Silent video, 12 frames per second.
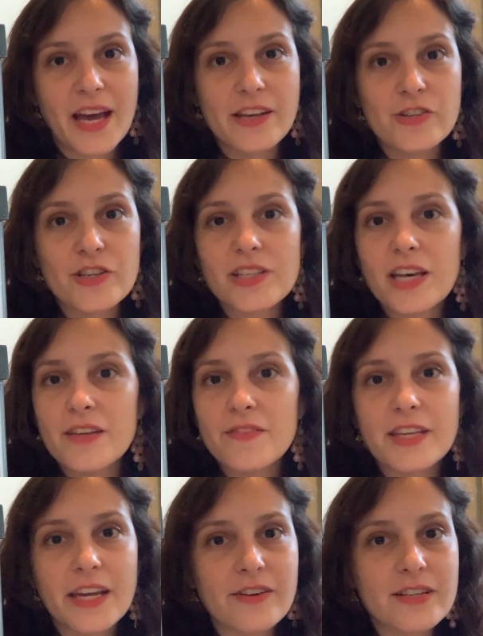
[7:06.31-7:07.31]
And you're just kind of
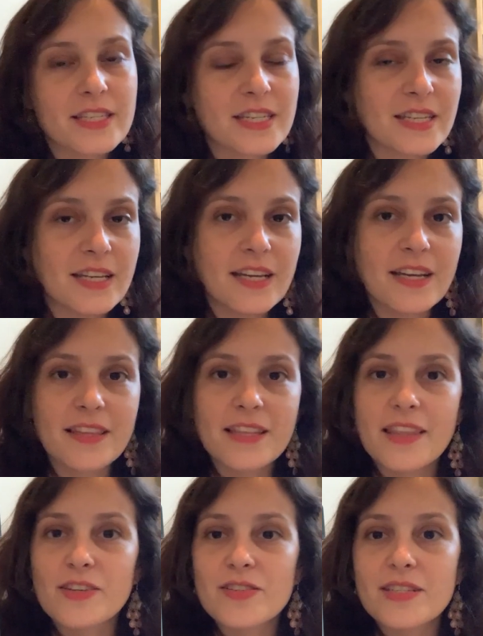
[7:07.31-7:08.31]
guaranteeing
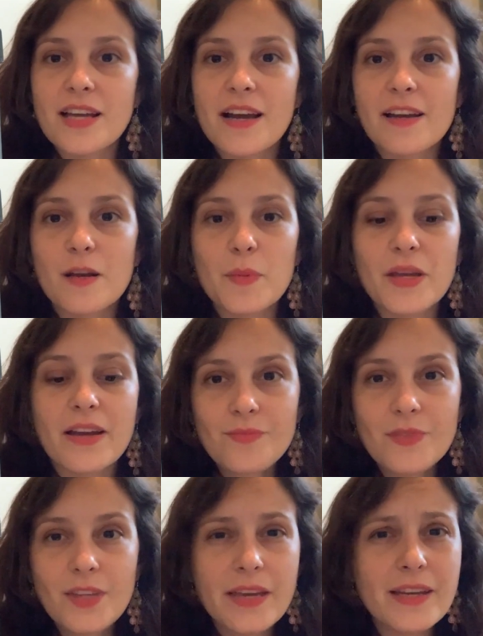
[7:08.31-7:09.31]
that there's not going to be
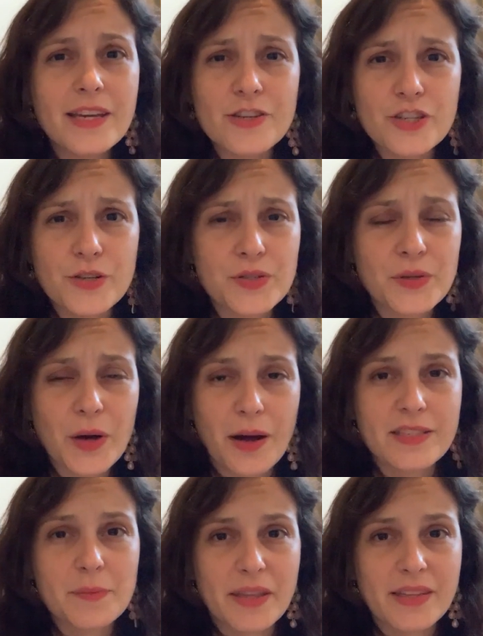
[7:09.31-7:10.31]
any issues
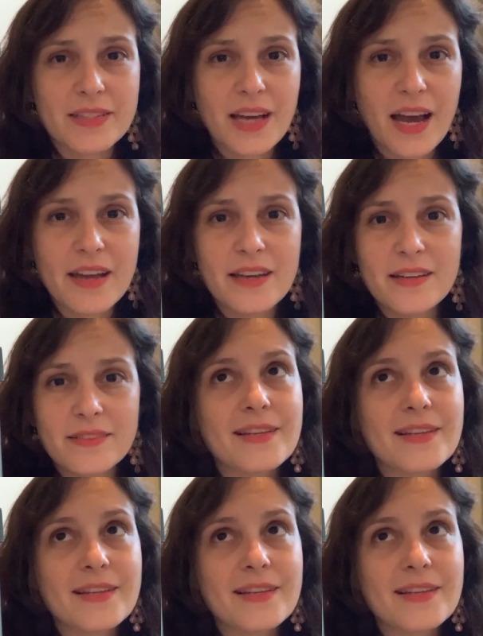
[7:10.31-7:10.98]
caused by the diet.